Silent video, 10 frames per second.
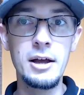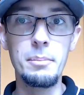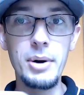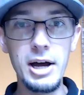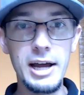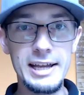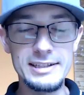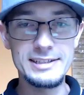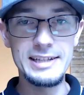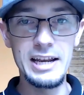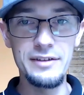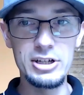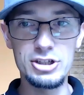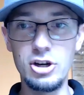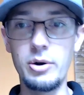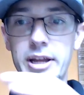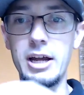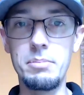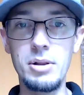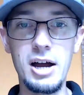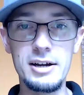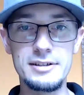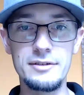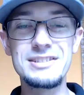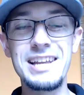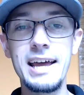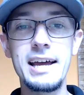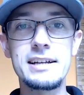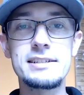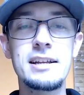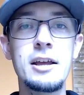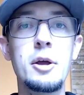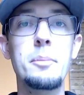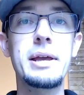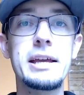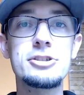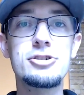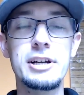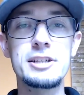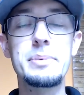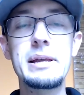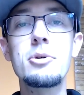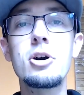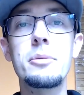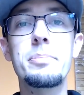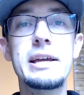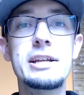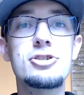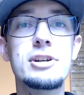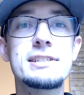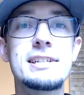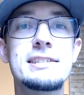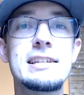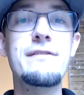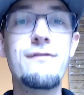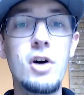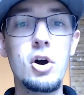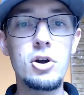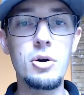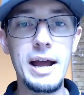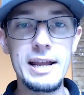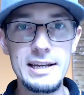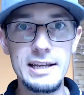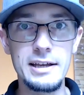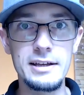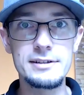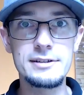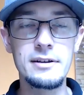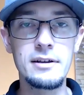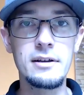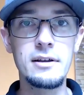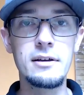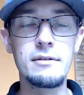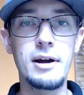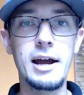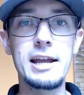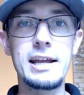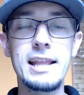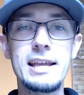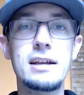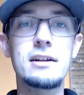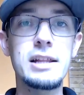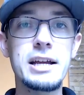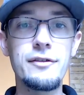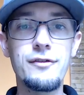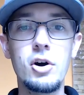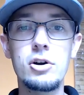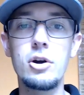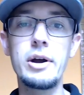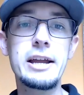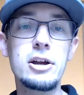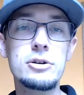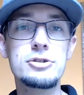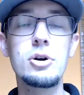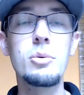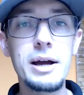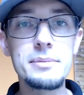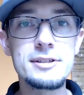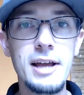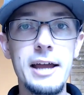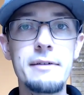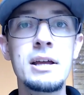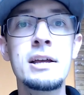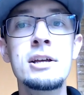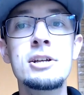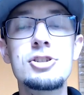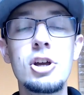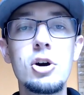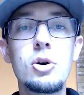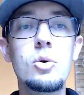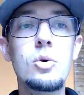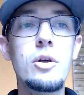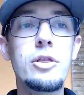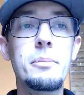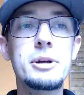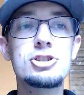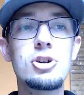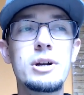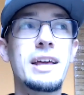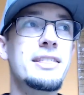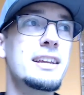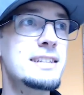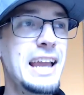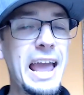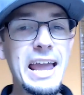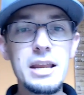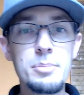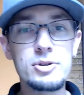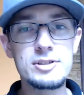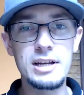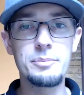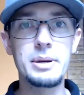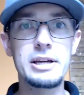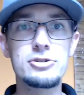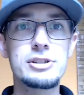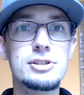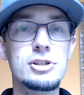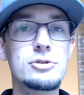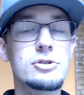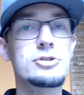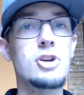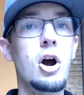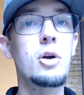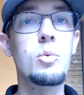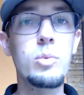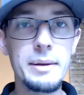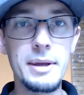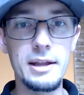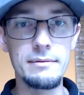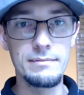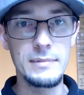but instead of it showing up blocks of text, Pinterest, people go to Pinterest to see photo ideas, right? And they can click a photo and go to a website. So the majority, I think it's like 80% of Pinterest users are women,